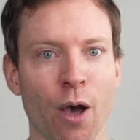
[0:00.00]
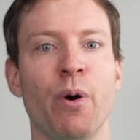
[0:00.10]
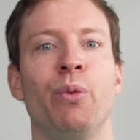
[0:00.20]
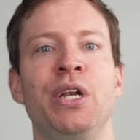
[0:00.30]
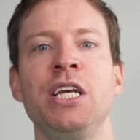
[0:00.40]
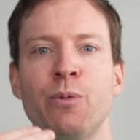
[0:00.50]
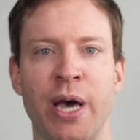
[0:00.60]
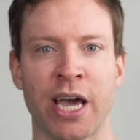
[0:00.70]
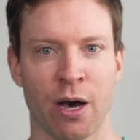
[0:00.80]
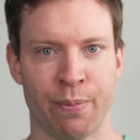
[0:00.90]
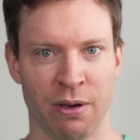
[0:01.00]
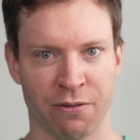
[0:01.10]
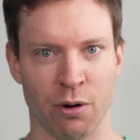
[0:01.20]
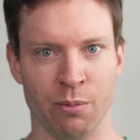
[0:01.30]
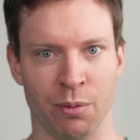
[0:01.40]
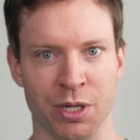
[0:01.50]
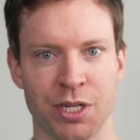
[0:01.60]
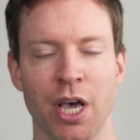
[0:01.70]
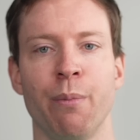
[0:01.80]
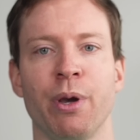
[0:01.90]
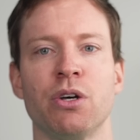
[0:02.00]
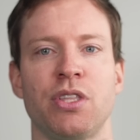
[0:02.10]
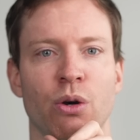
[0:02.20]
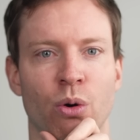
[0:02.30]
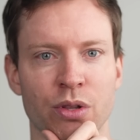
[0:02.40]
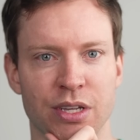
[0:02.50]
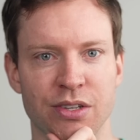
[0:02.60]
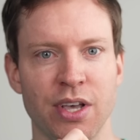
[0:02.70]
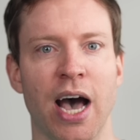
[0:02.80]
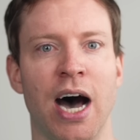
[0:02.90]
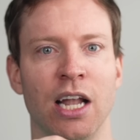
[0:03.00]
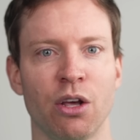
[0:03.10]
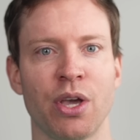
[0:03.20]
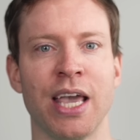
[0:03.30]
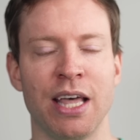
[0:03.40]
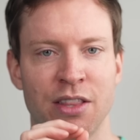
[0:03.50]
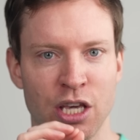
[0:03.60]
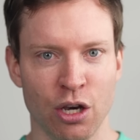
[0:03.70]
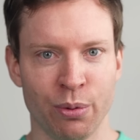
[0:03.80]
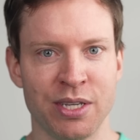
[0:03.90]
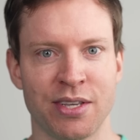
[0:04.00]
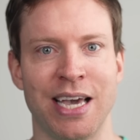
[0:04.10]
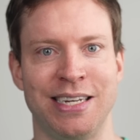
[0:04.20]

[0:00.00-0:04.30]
But we need to back up here for a moment because the authors are looking at the USA